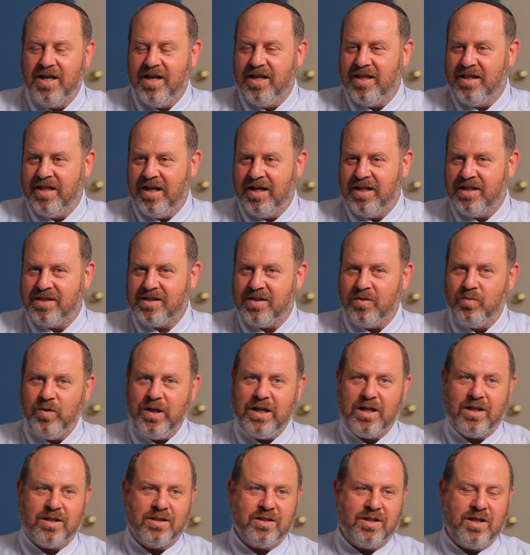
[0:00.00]
then it's,
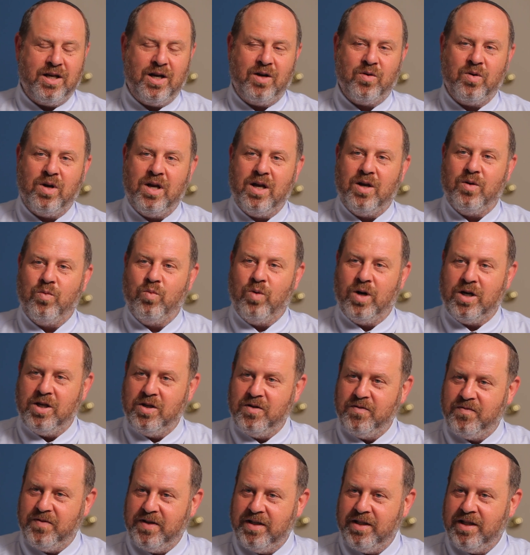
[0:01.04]
well, you know, what are you
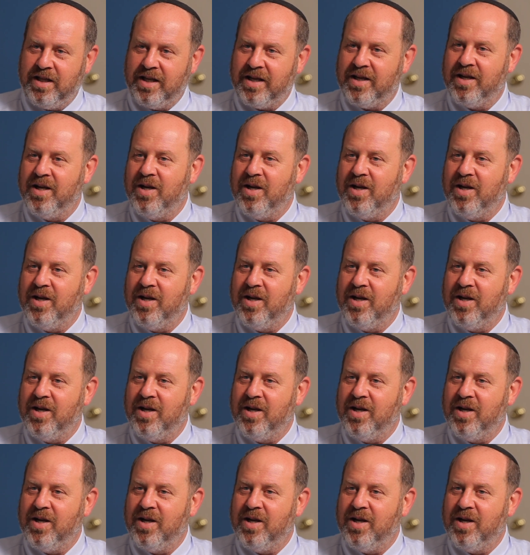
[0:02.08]
feeling?